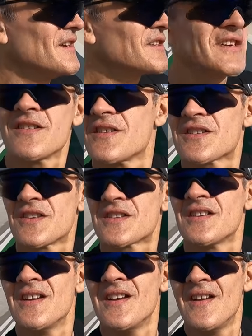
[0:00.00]
Usually there's
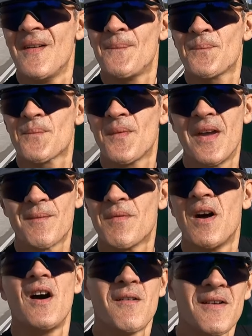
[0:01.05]
just like
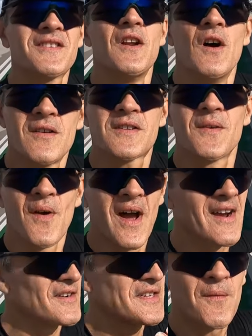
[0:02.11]
hundreds and hundreds of
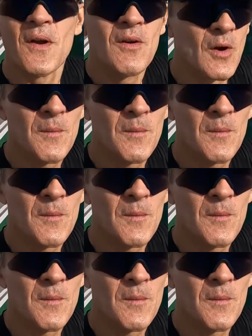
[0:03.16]
riders, different